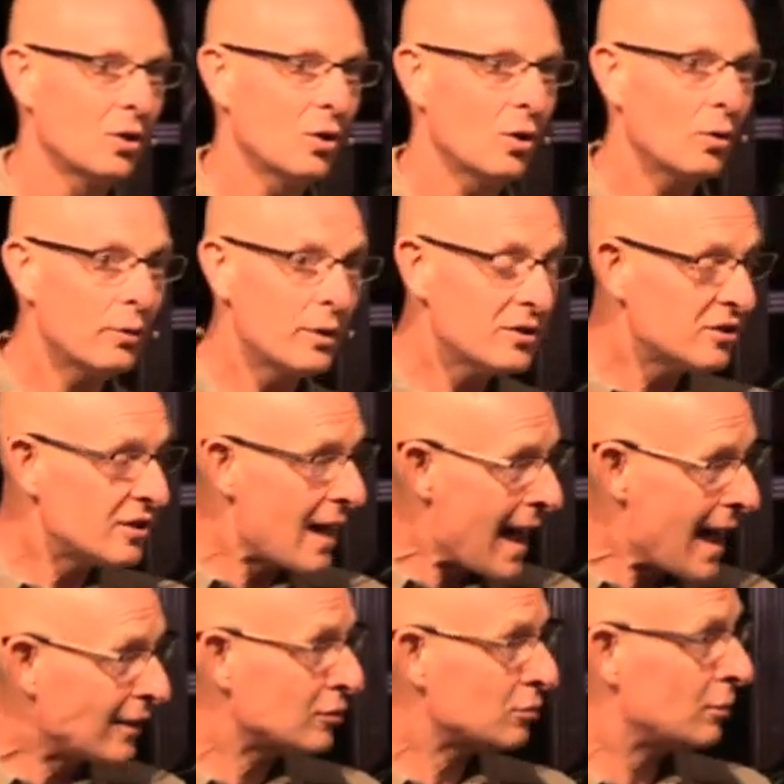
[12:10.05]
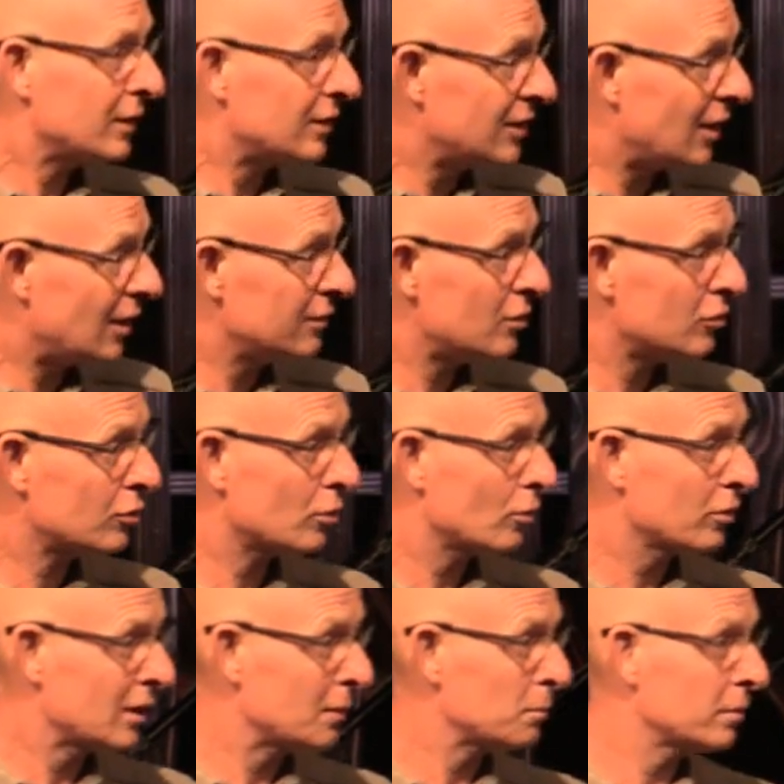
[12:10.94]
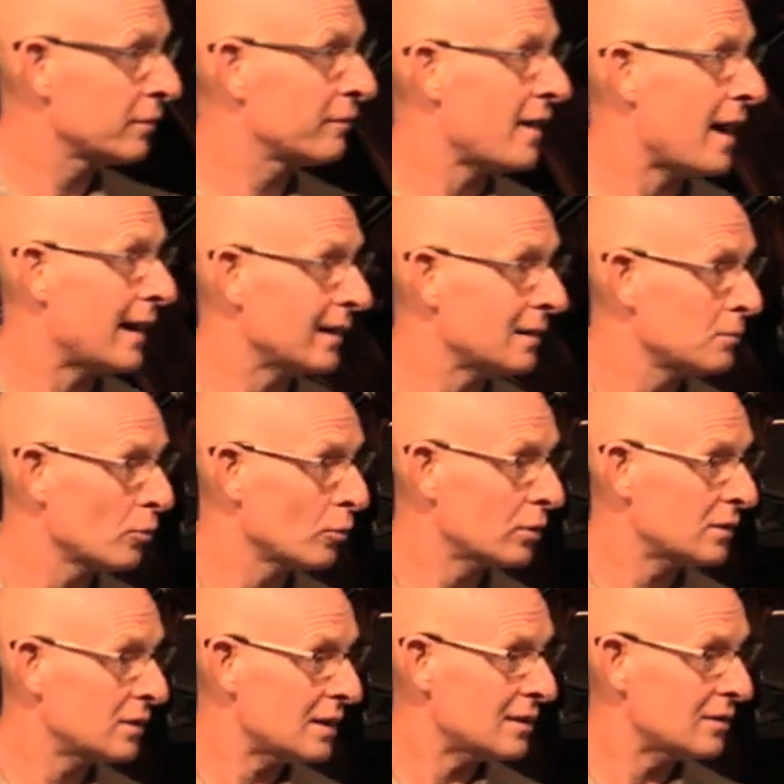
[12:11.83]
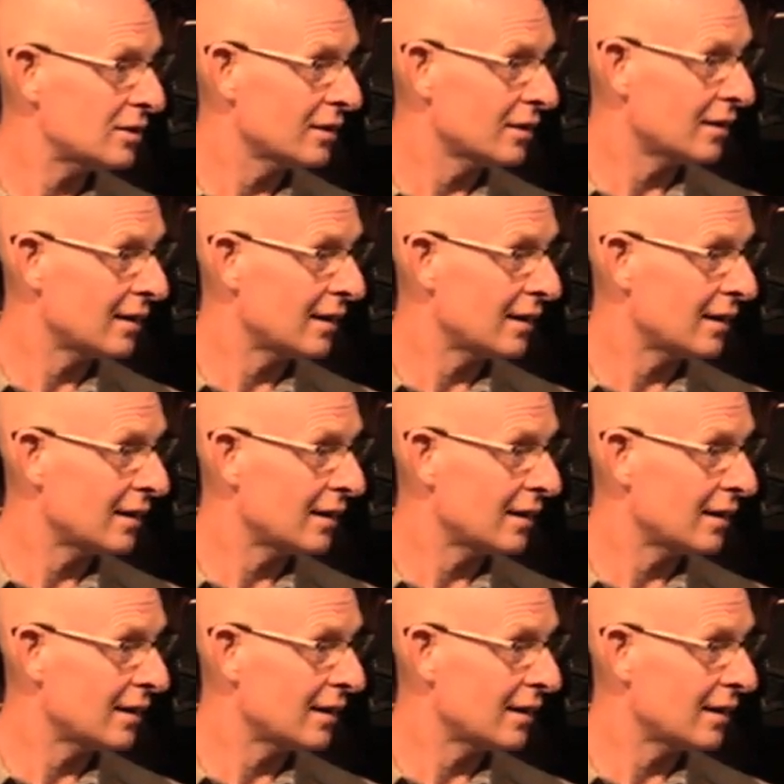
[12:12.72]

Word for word: Or is he actually telling the truth and providing more detail?